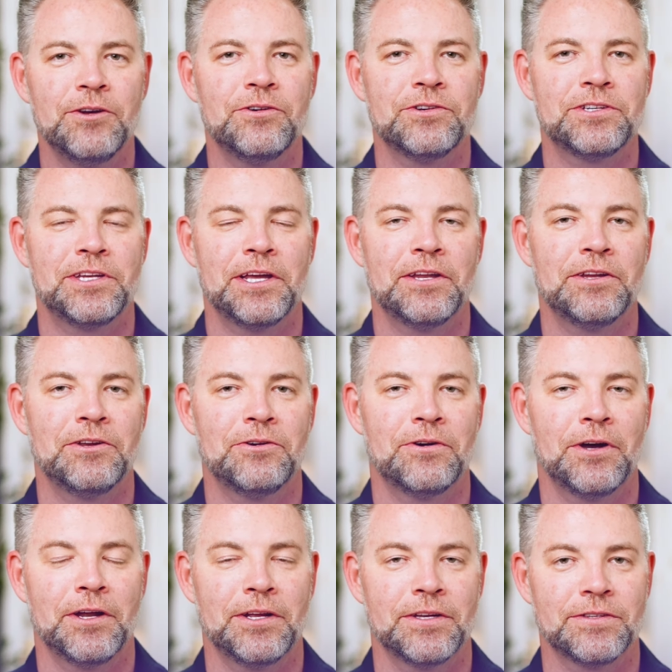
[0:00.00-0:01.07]
Understanding your
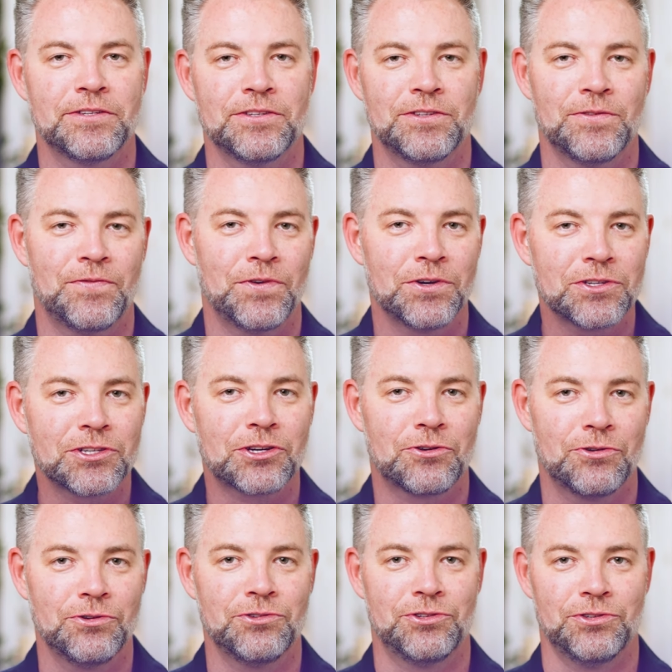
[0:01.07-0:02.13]
audience is the first
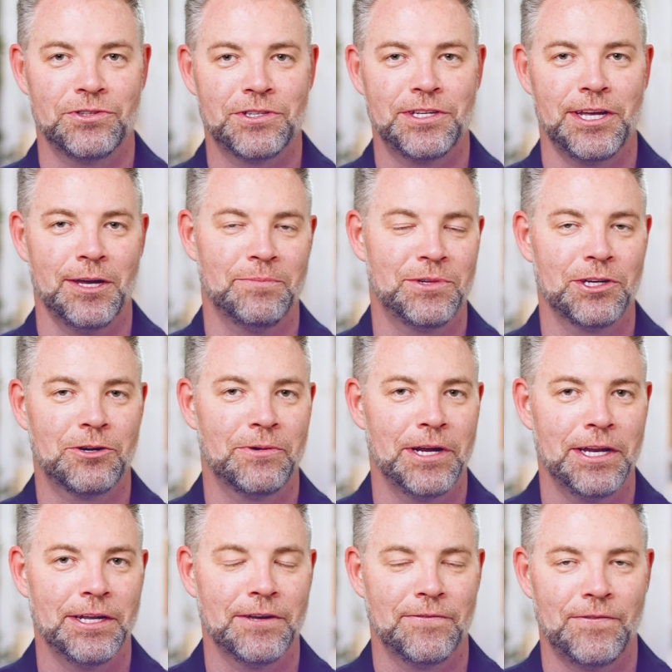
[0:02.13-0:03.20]
crucial step to
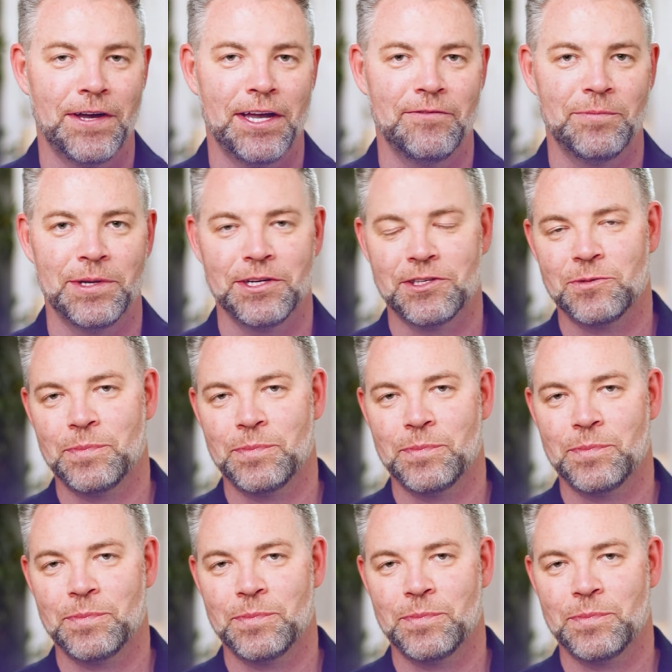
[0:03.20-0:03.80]
creating a 5-minute